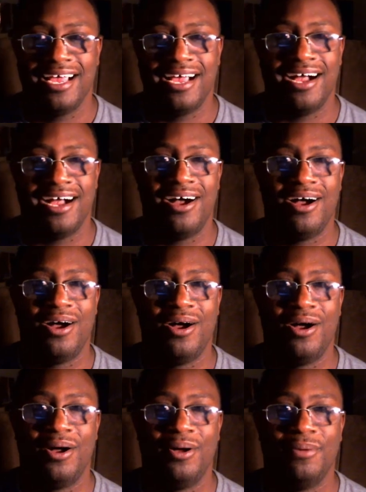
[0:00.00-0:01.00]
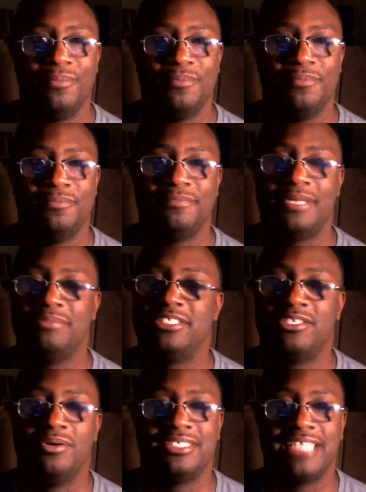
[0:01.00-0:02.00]
I'm
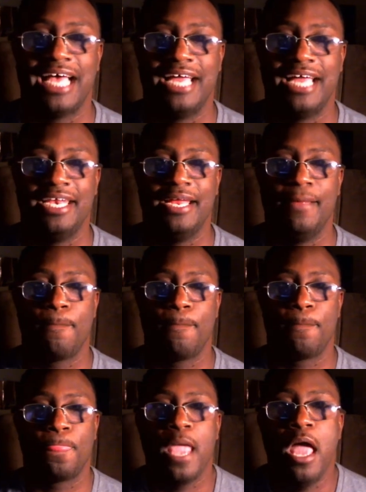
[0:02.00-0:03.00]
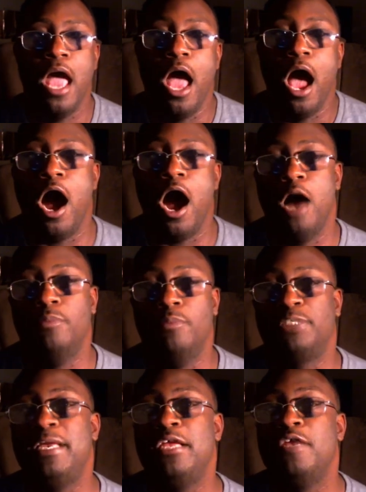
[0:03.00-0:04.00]
just so excited.
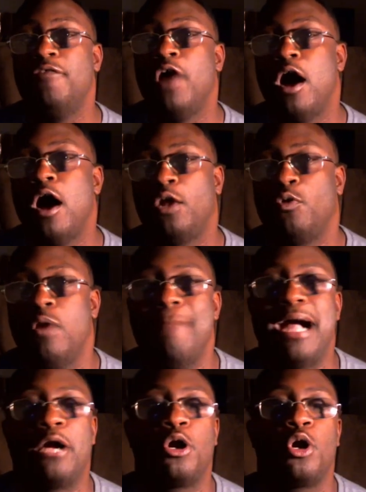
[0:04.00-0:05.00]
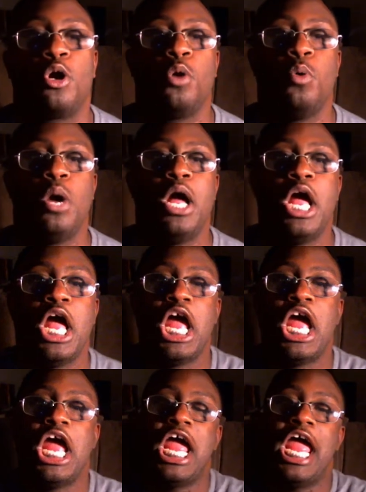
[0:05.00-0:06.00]
Speaking of Harlequin, my girl
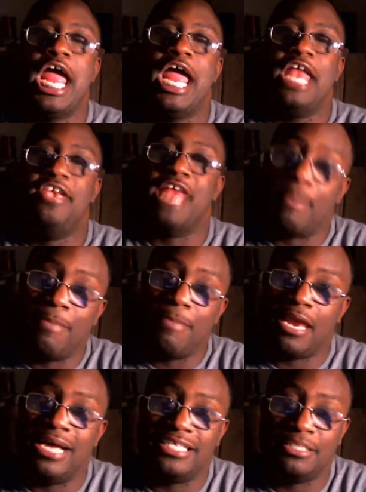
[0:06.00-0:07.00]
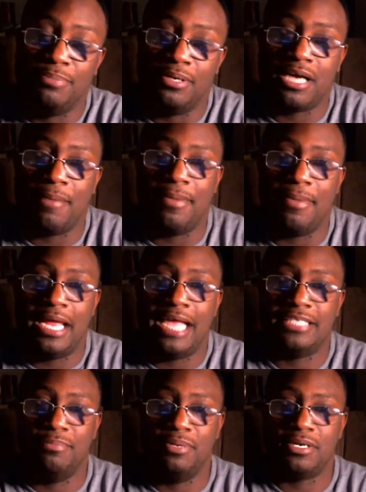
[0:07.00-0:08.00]
Deborah Mello has
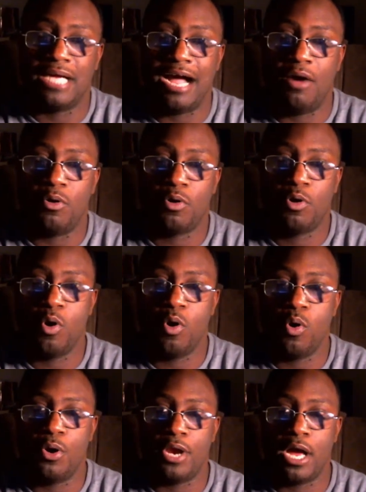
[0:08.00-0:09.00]
a book out called